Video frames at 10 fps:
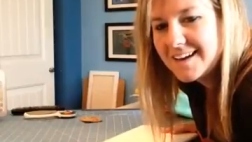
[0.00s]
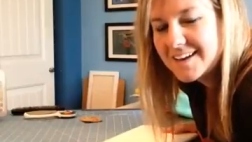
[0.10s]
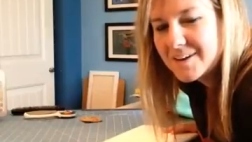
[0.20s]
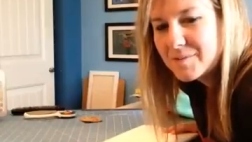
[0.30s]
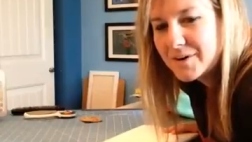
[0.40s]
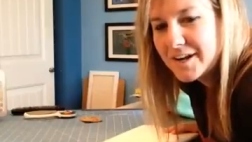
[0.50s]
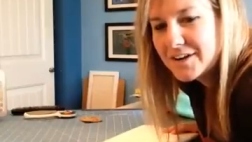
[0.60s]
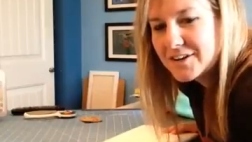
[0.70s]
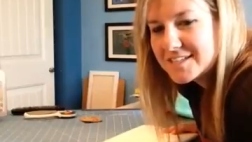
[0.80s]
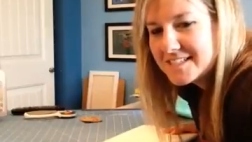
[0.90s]
Good
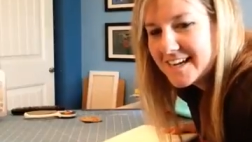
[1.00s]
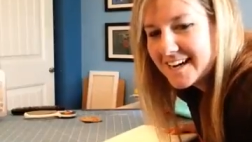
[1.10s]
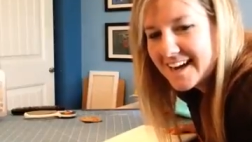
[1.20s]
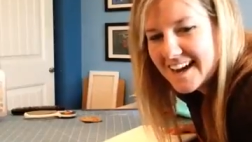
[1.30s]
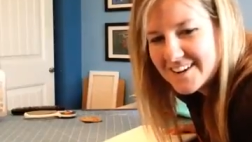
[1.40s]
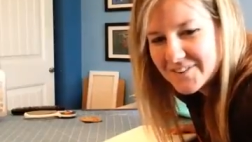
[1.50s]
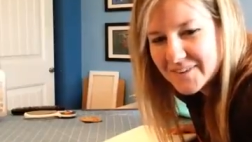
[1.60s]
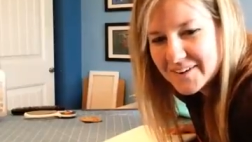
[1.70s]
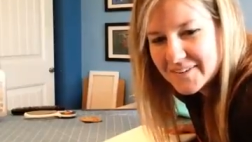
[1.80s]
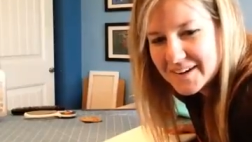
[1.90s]
morning, Christine. I had to
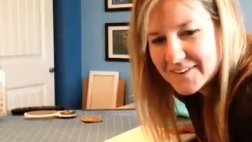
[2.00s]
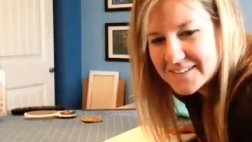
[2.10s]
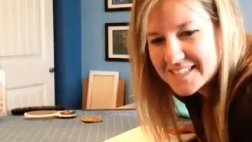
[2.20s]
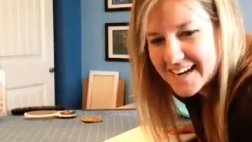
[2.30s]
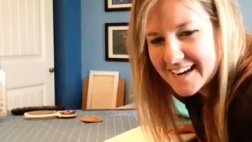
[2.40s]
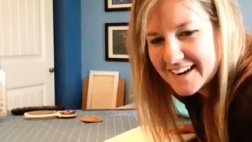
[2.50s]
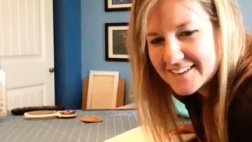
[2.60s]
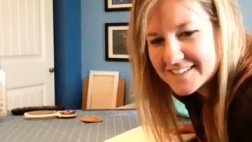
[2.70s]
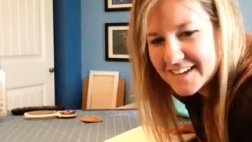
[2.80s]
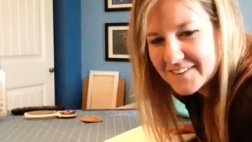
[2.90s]
read what you were saying. I
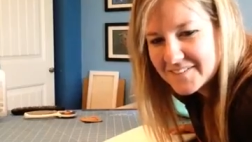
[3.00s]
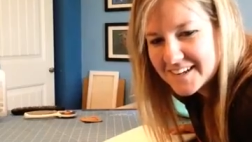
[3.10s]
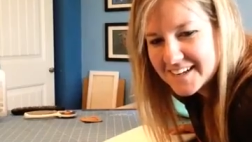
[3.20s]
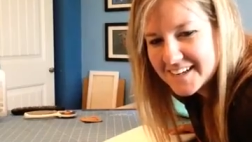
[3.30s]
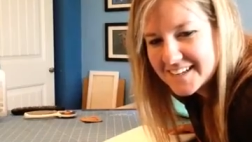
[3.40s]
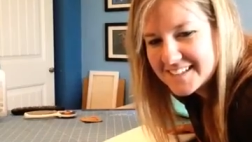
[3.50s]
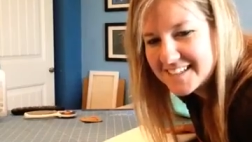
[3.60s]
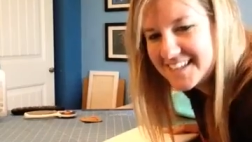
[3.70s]
was like, what?